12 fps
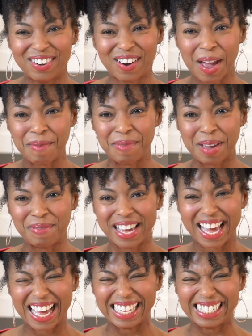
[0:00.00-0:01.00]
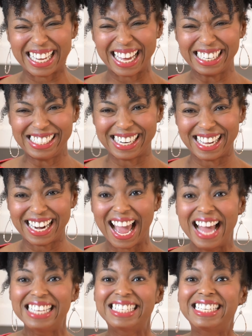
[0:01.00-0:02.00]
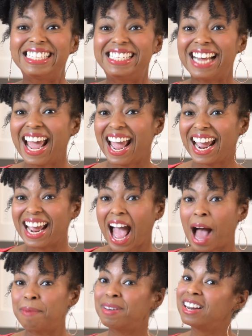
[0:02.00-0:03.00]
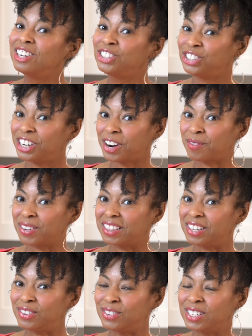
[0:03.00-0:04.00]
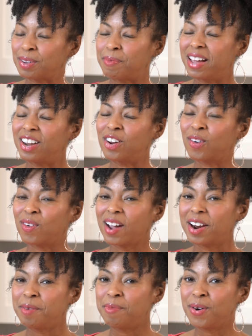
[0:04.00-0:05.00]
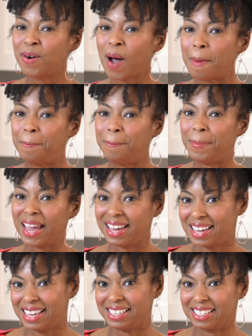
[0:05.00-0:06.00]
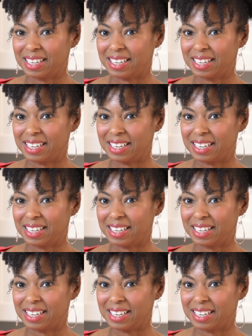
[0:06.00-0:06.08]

Grandbaby Cakes kitchen. Today, I'm gonna share with you some incredible baking